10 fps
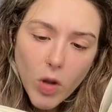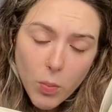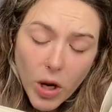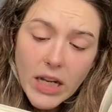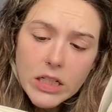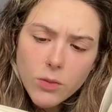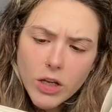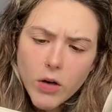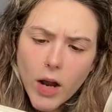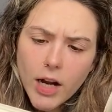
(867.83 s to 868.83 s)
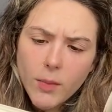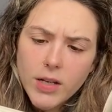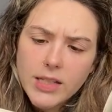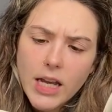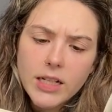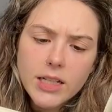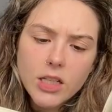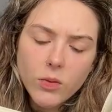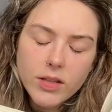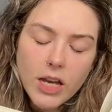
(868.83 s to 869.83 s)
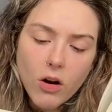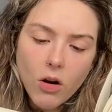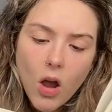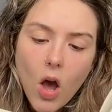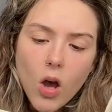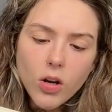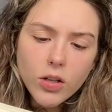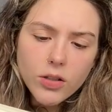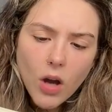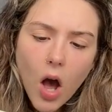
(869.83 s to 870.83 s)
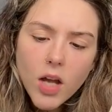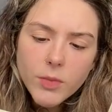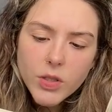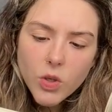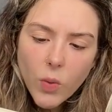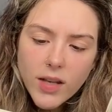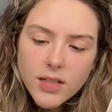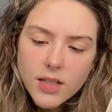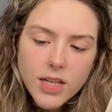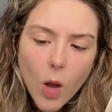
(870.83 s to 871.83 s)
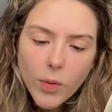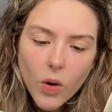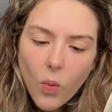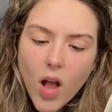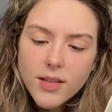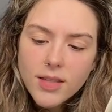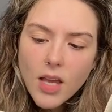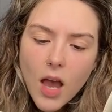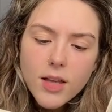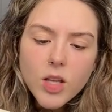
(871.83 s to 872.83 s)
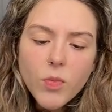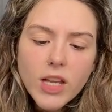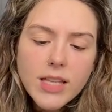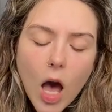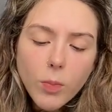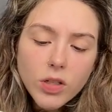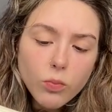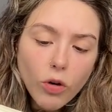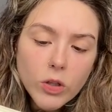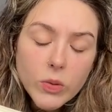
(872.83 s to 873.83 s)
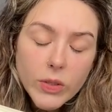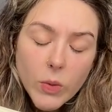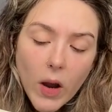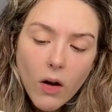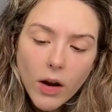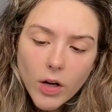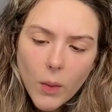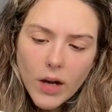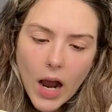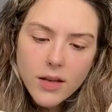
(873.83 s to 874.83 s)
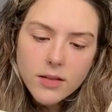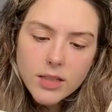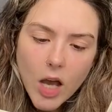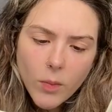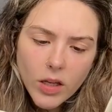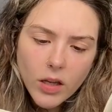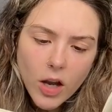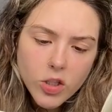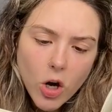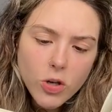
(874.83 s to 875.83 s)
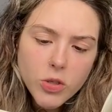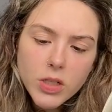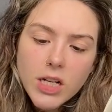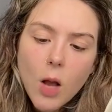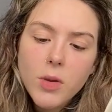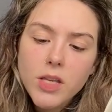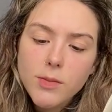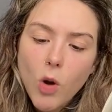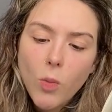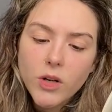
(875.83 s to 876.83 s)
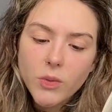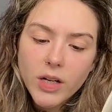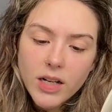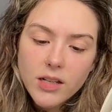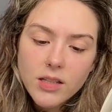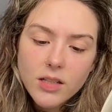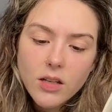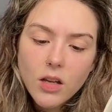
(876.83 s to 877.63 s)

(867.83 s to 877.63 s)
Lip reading: "Break it to me," cried Emma, standing still with terror. "Good God, Mr. Weston, tell me at once. Something has happened in Brunswick Square. I know it has. Tell me. I charge you to tell me this moment what it is."